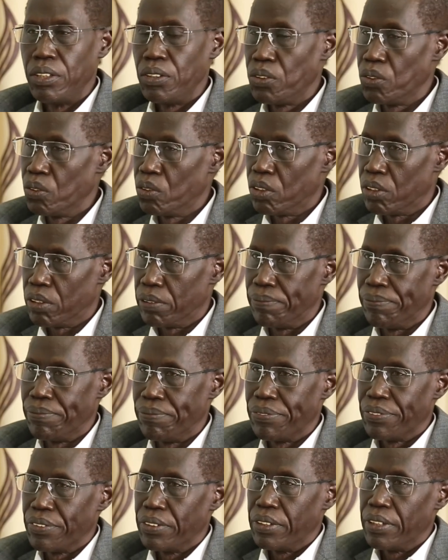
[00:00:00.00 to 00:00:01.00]
Sure.
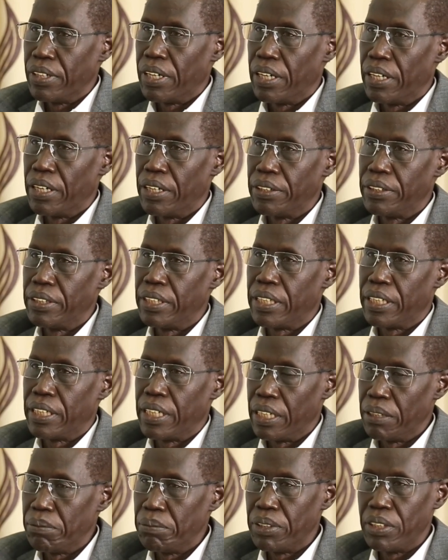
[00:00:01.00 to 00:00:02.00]
There
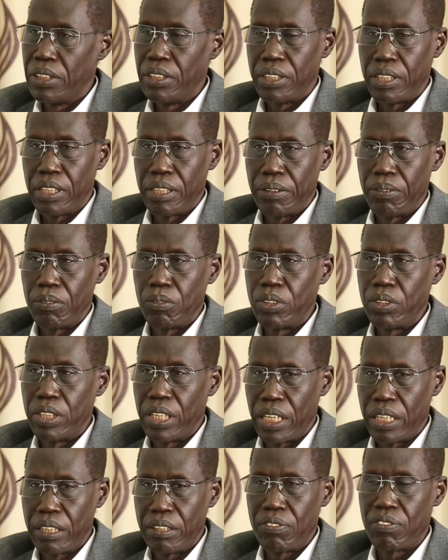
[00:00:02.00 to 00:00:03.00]
had been, we
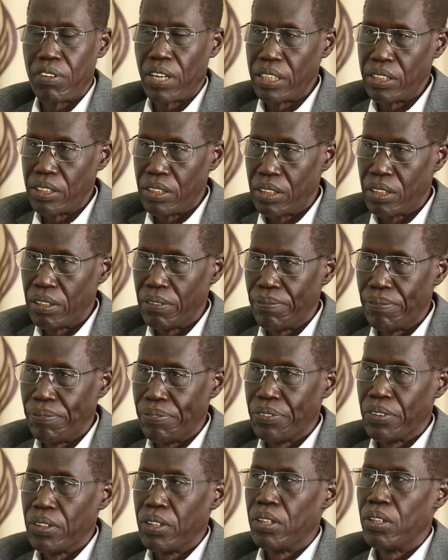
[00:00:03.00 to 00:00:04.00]
had fights
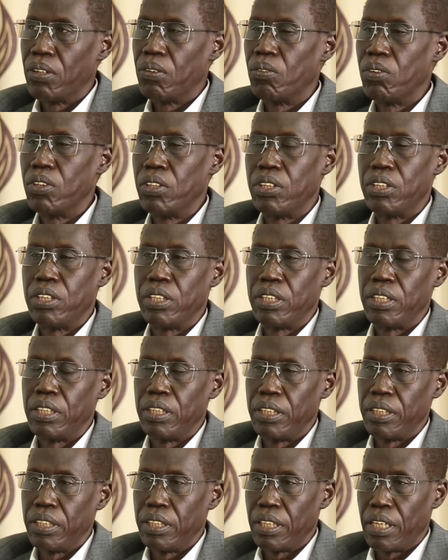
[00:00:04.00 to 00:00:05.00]
with
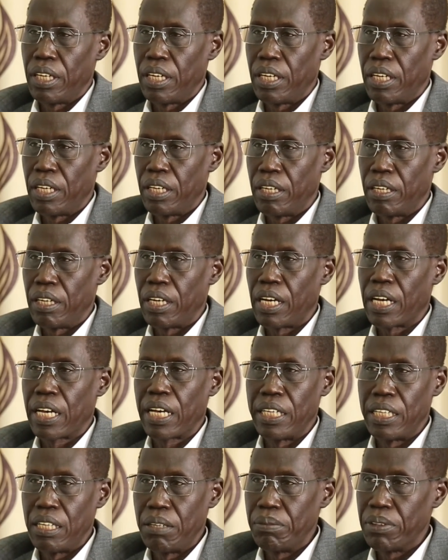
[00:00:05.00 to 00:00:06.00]
the
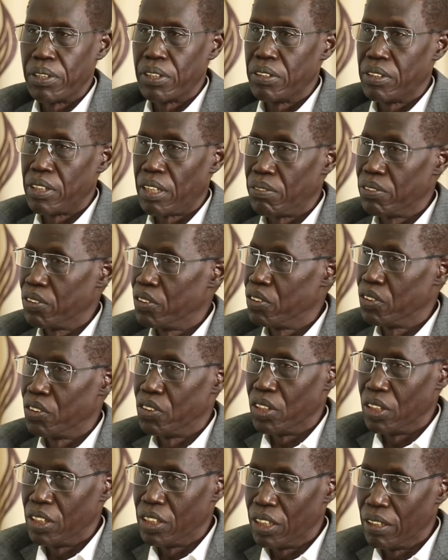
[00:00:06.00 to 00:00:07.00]
Academic Staff
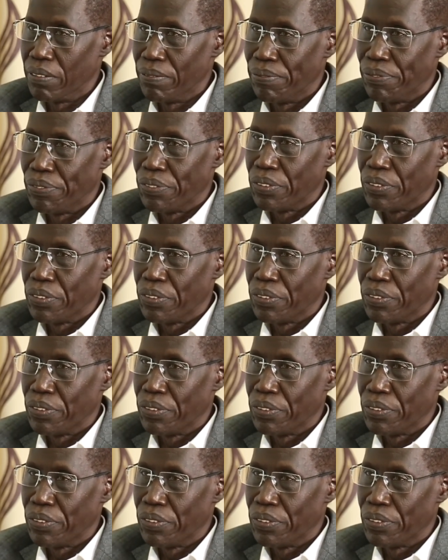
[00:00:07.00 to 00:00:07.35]
Association,